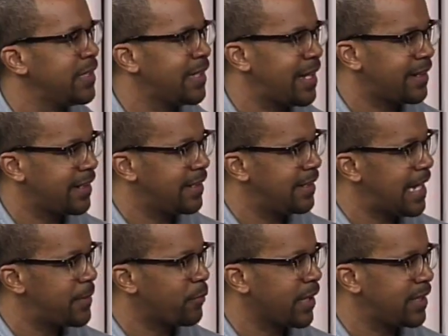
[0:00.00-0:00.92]
Can you kind of
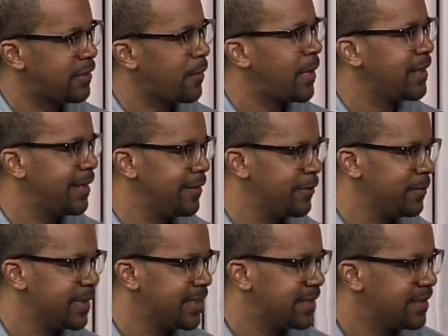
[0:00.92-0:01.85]
elaborate and talk about that a little
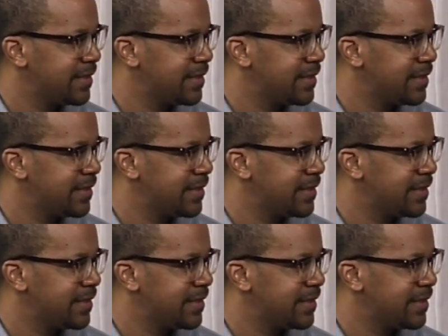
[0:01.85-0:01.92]
bit?